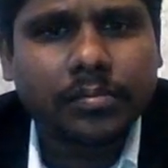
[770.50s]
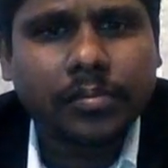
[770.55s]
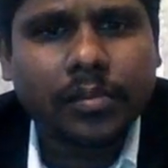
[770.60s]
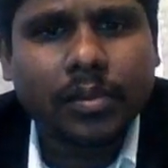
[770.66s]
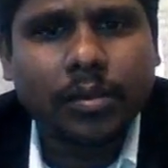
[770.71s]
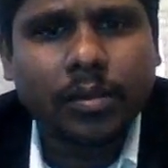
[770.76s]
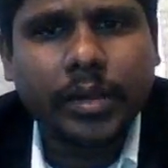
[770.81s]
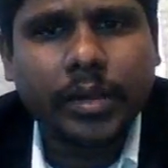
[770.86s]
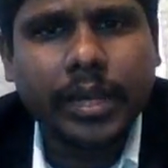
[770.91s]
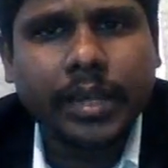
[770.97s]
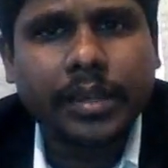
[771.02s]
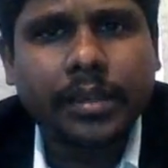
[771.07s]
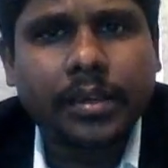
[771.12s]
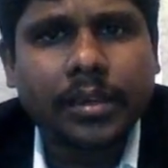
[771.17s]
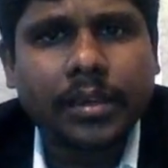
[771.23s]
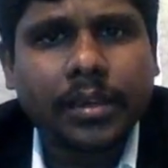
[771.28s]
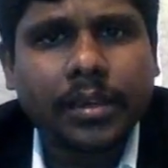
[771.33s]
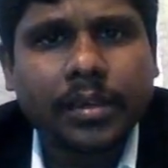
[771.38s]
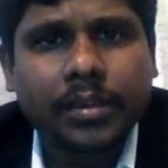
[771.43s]
Okay,
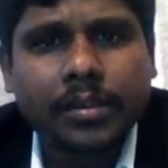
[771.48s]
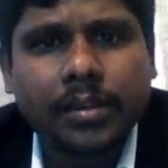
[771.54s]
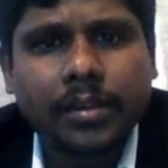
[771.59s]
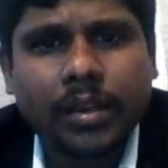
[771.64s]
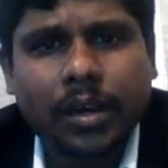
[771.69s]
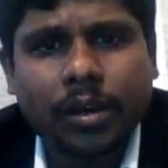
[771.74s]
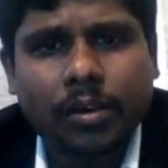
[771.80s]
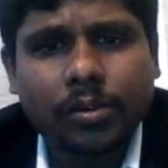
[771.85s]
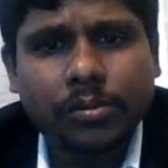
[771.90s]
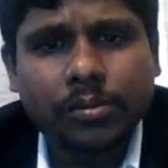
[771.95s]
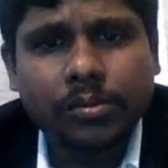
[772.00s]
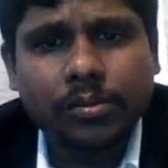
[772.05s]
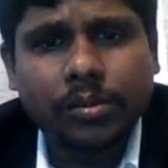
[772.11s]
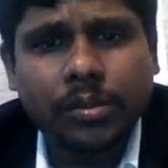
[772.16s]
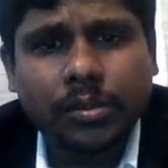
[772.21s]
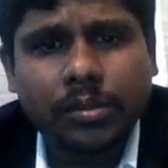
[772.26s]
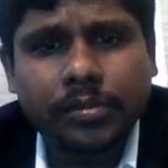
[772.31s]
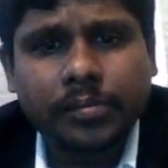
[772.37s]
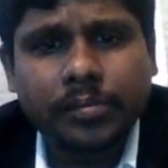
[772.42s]
now
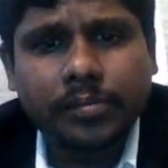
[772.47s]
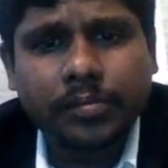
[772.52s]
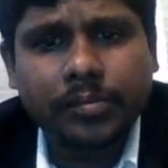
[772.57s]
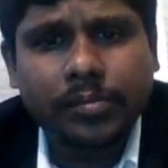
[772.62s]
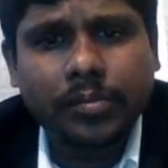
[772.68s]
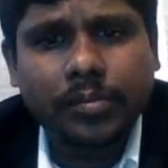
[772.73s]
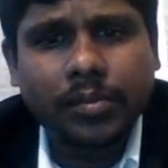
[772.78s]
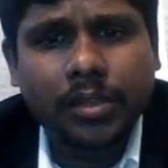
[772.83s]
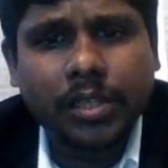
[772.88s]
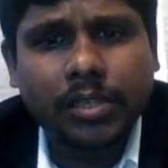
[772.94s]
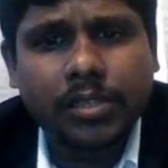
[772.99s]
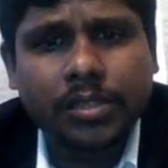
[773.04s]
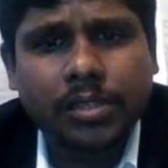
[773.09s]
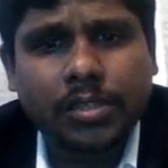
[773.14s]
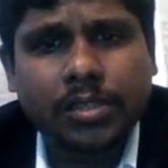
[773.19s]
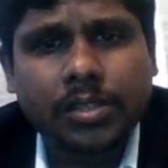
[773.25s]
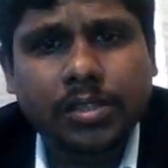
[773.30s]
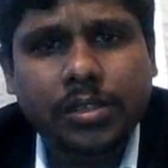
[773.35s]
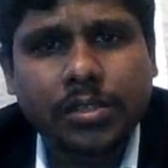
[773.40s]

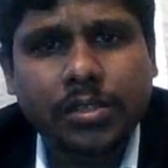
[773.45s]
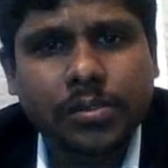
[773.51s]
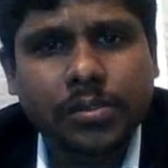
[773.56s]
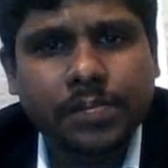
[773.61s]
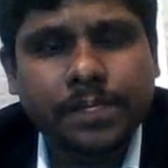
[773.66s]
let's